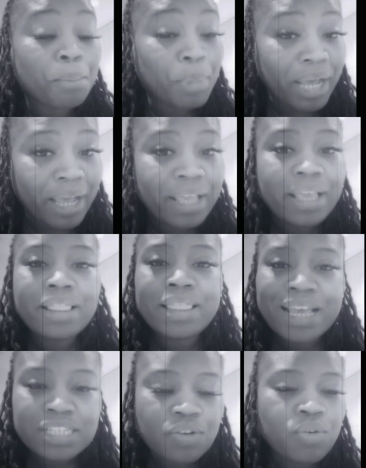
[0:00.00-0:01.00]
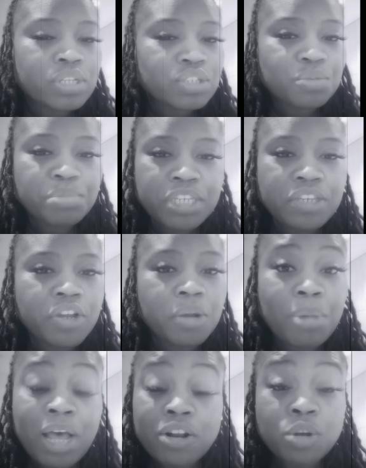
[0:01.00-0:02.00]
Bye. That's going to be
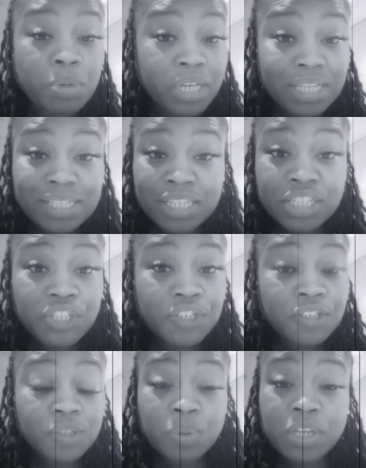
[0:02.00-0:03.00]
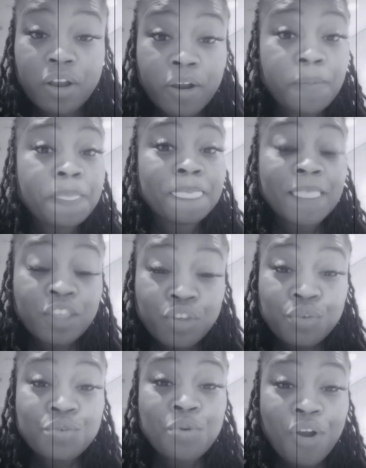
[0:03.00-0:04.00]
your motto because this year, sweetheart,
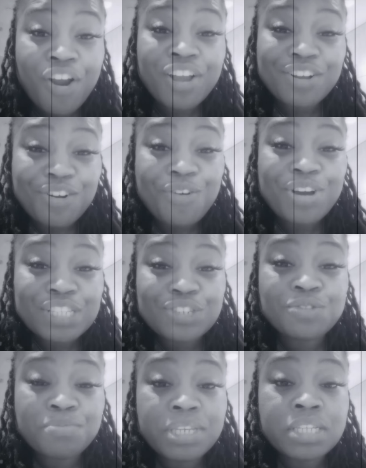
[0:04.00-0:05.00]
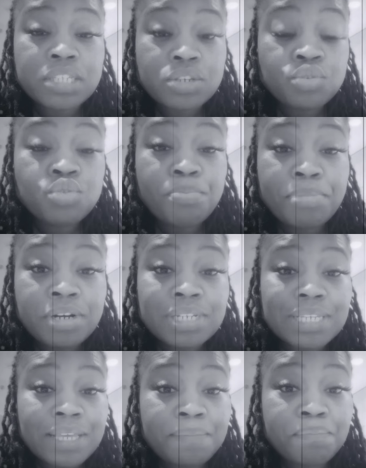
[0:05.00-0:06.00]
you are going to be too
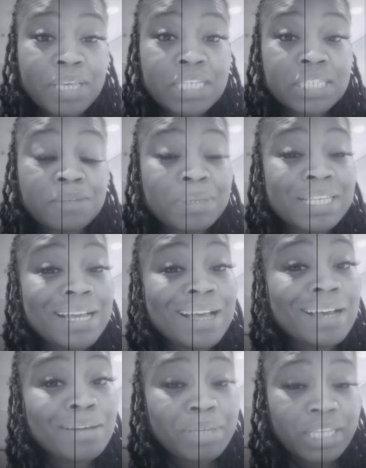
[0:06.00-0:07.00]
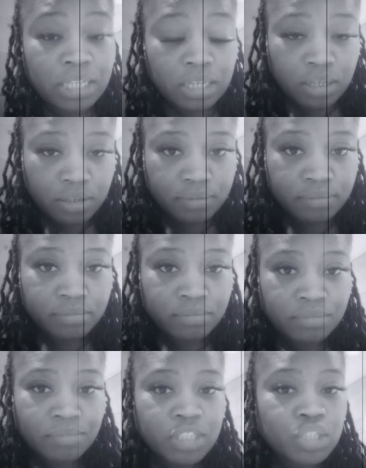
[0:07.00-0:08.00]
booked and busy becoming
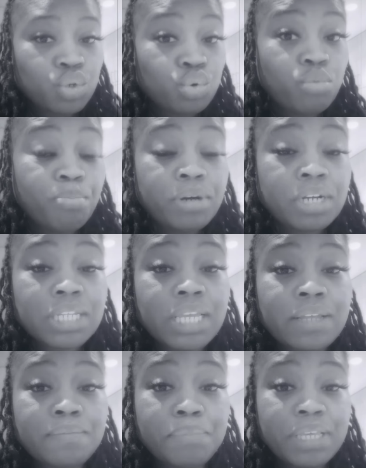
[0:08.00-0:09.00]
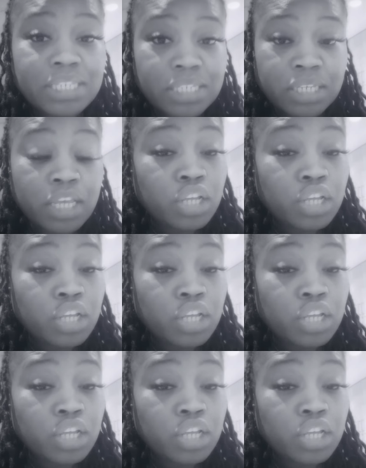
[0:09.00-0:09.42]
too booked and busy